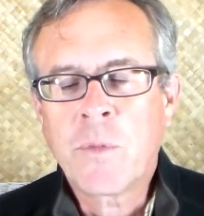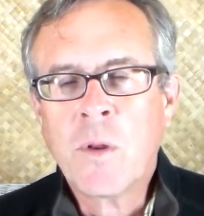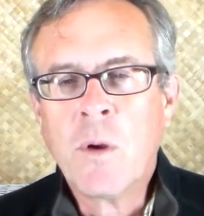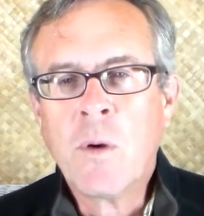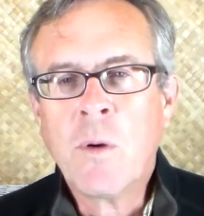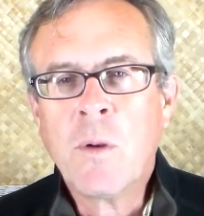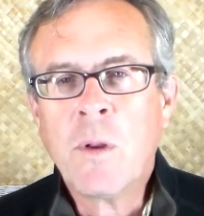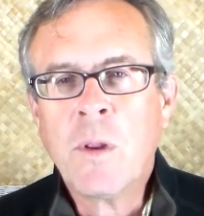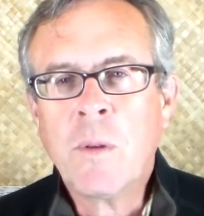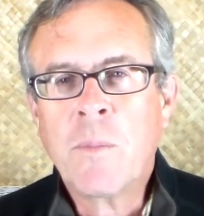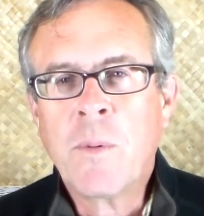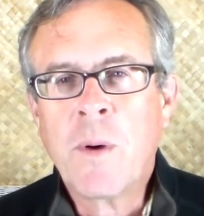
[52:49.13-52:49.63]

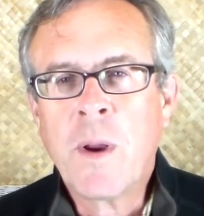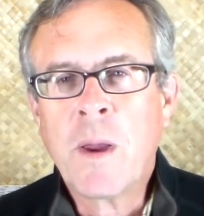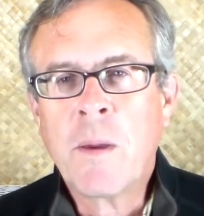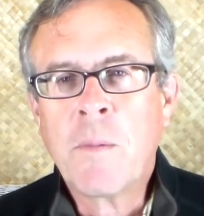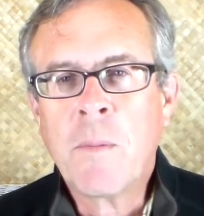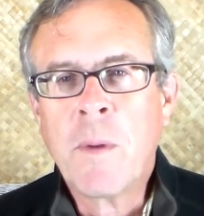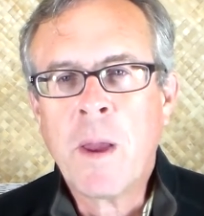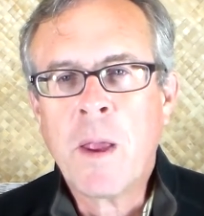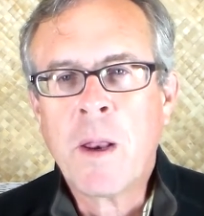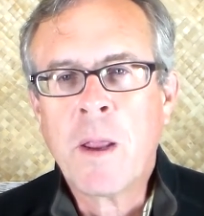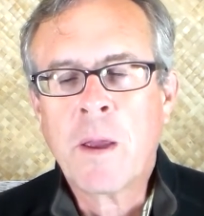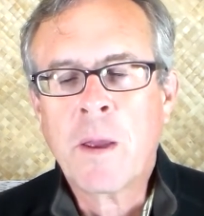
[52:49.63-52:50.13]
Totally
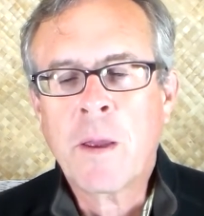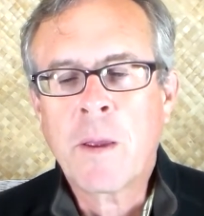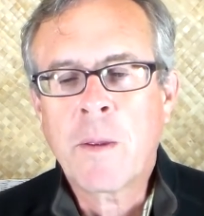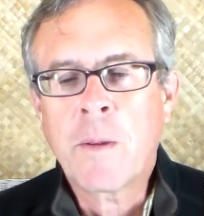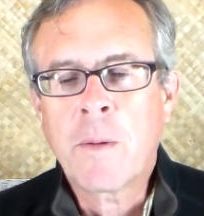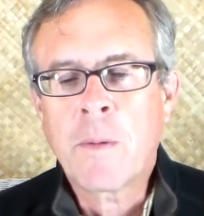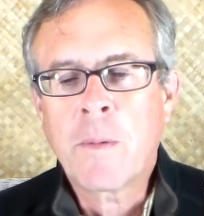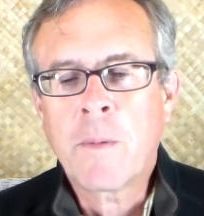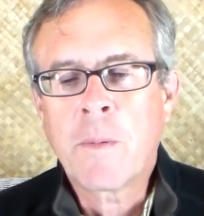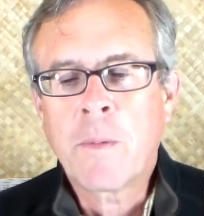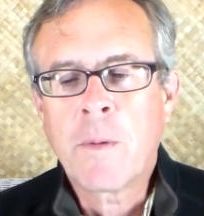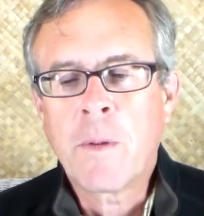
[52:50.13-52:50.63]
pragmatic.
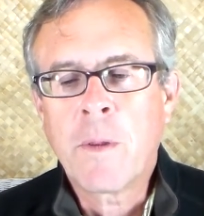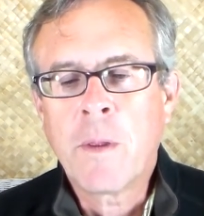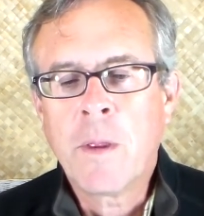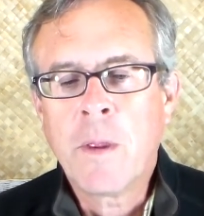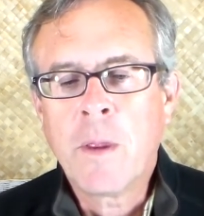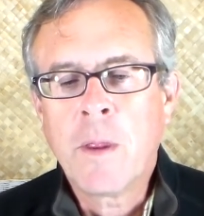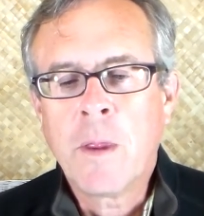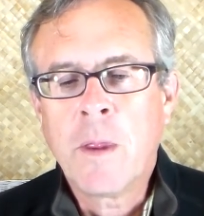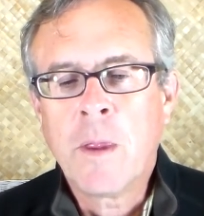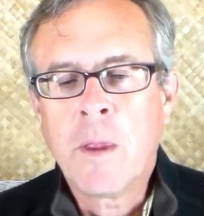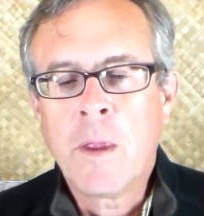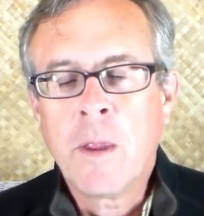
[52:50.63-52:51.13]

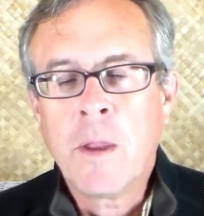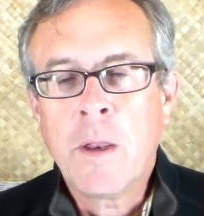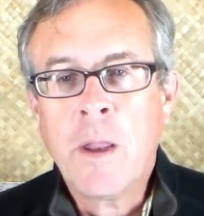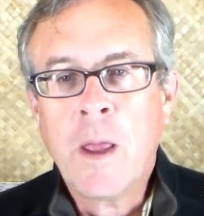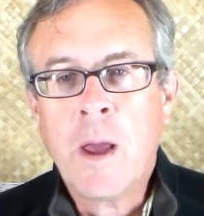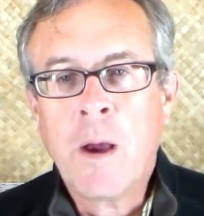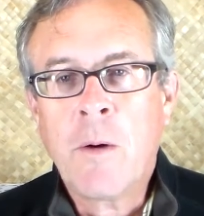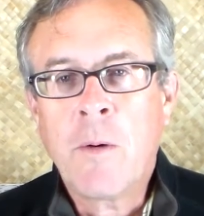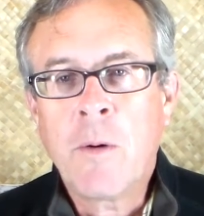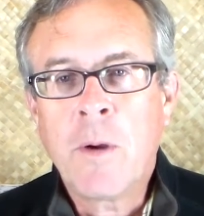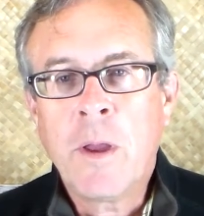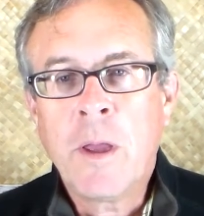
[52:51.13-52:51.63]

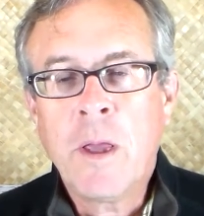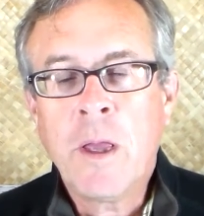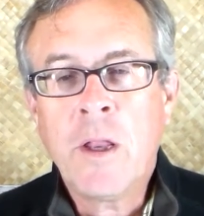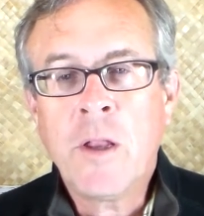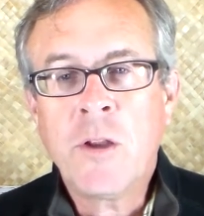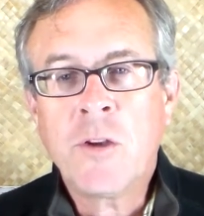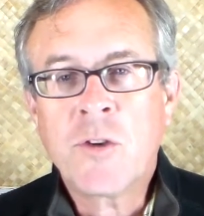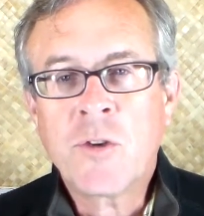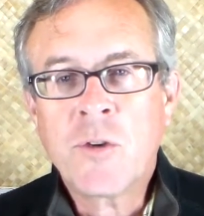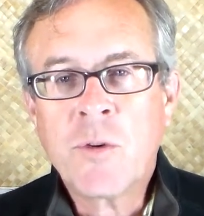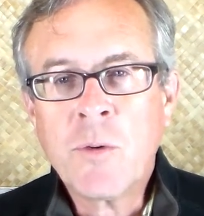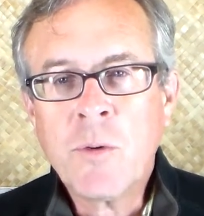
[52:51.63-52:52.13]
Now,
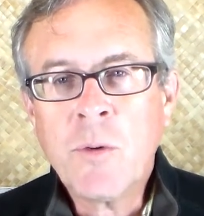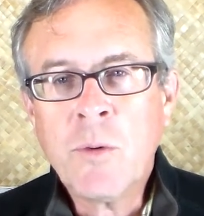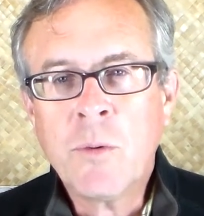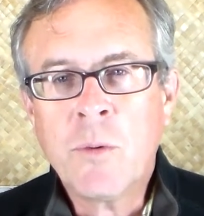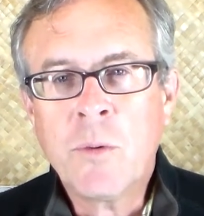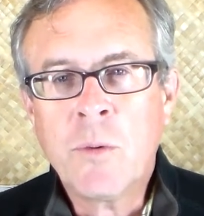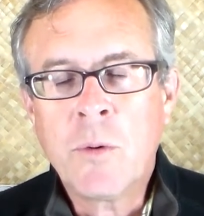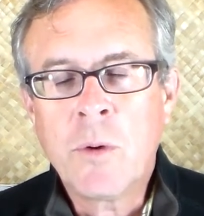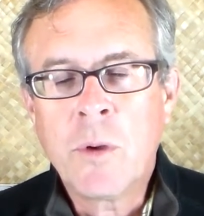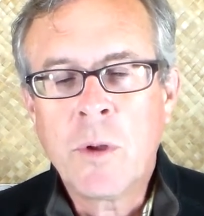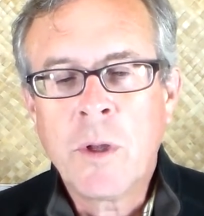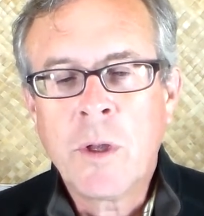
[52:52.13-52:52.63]
it is
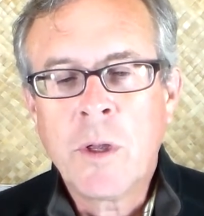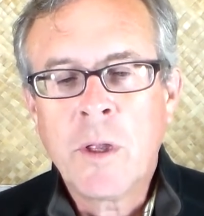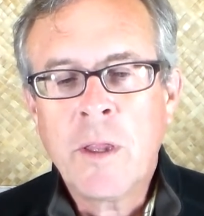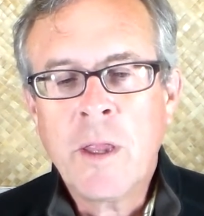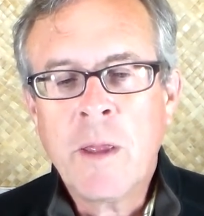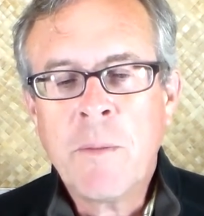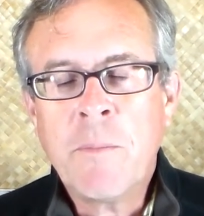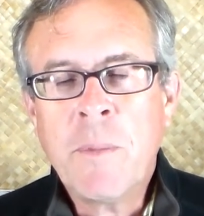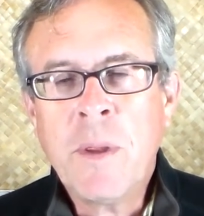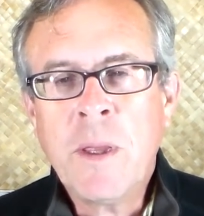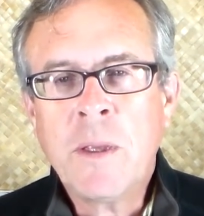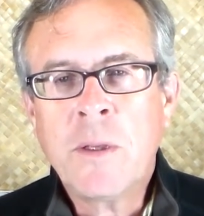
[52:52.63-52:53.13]
true
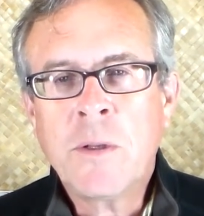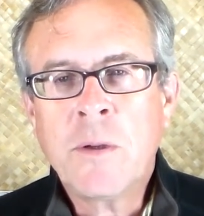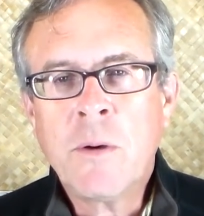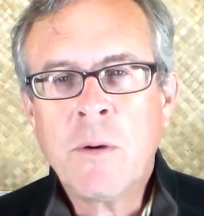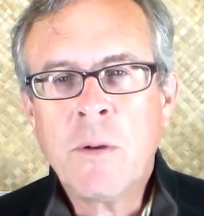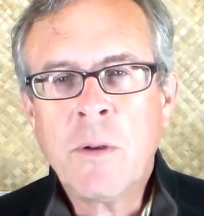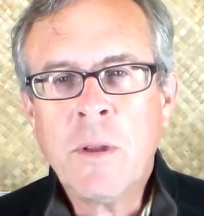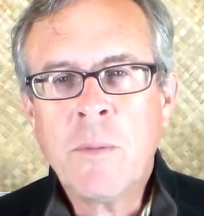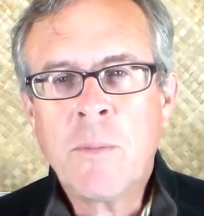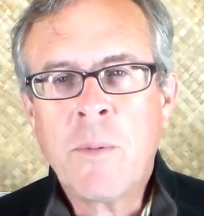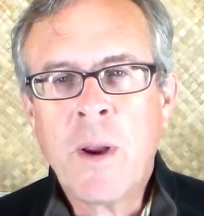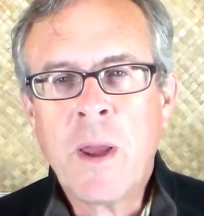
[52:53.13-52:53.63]
that being
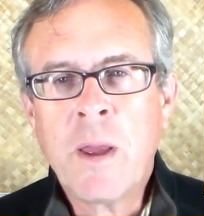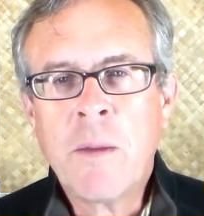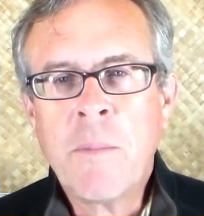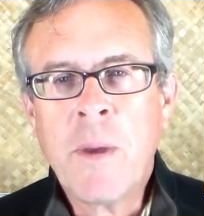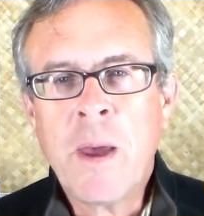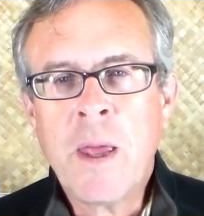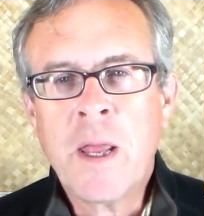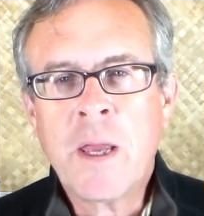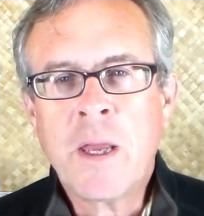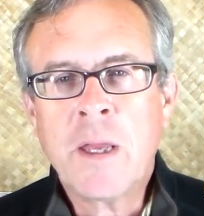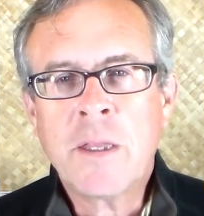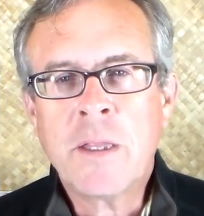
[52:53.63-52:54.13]
totally
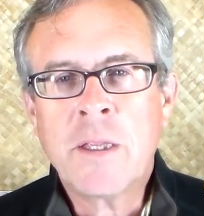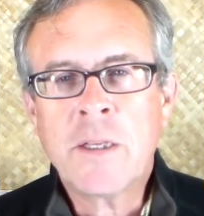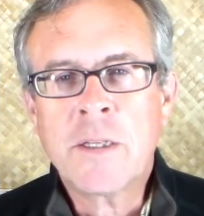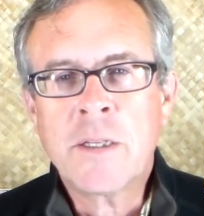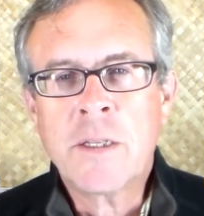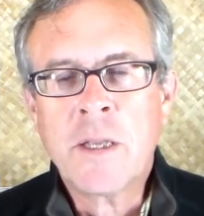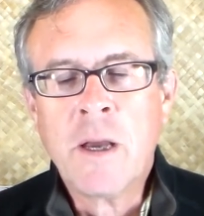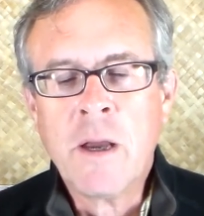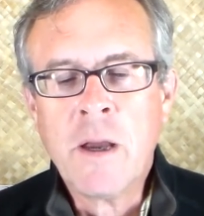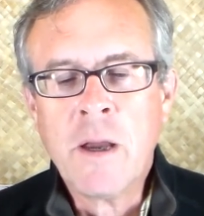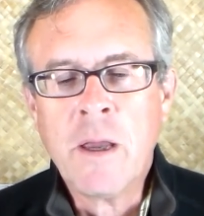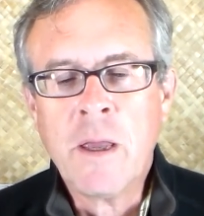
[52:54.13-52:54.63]
pragmatic at
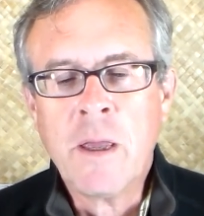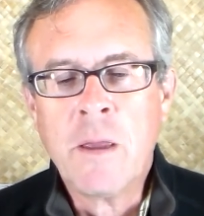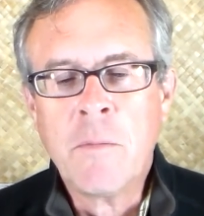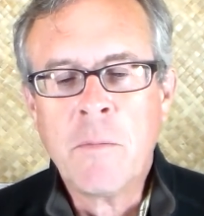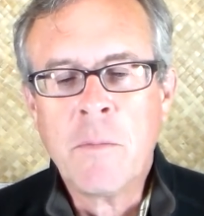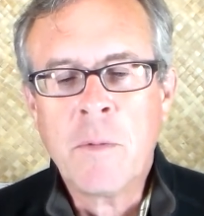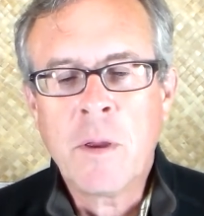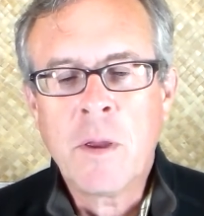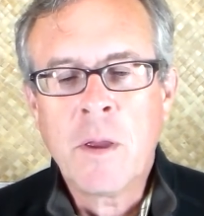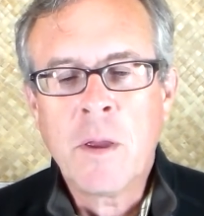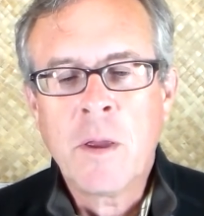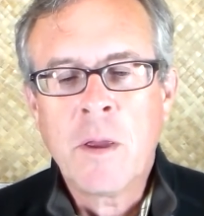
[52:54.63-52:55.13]
this time